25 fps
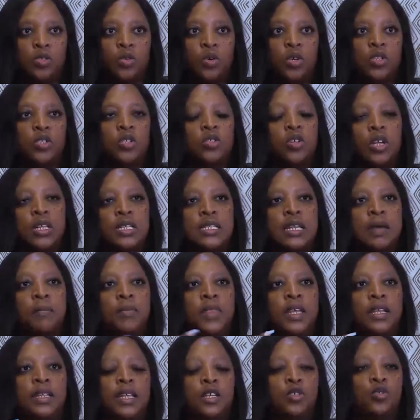So it's not
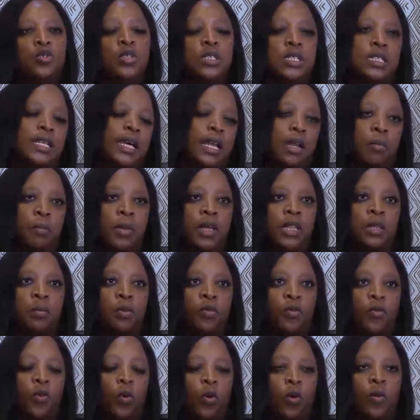something that you decide a month
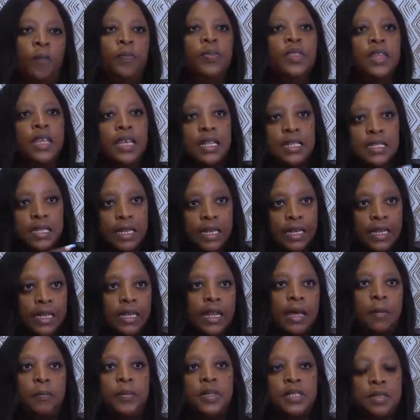before. It's a lead
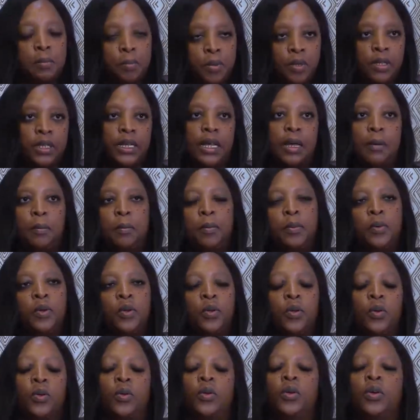up, it's a build up,
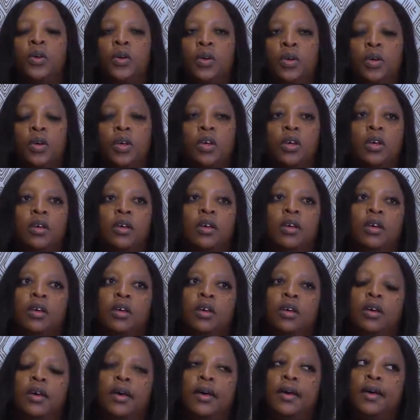
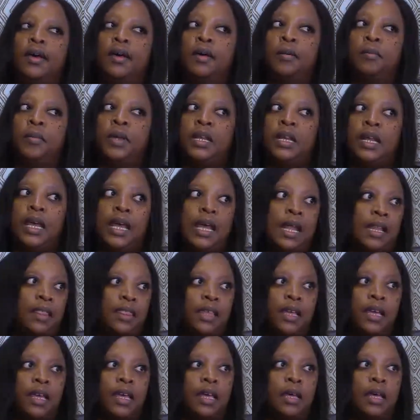and I
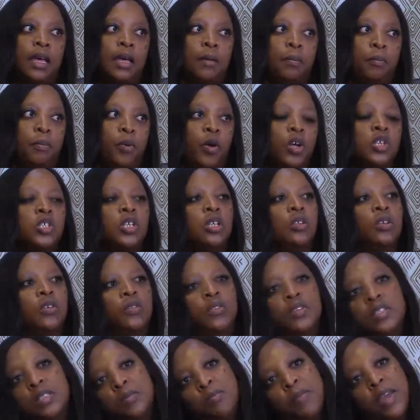think a project
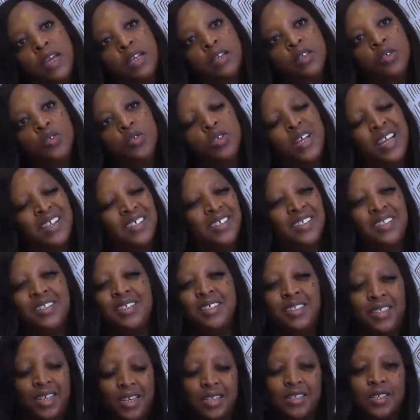of this magnitude actually
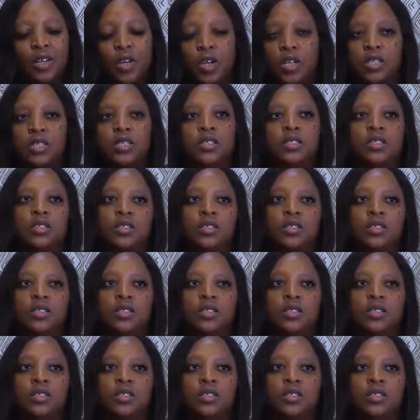takes a lot.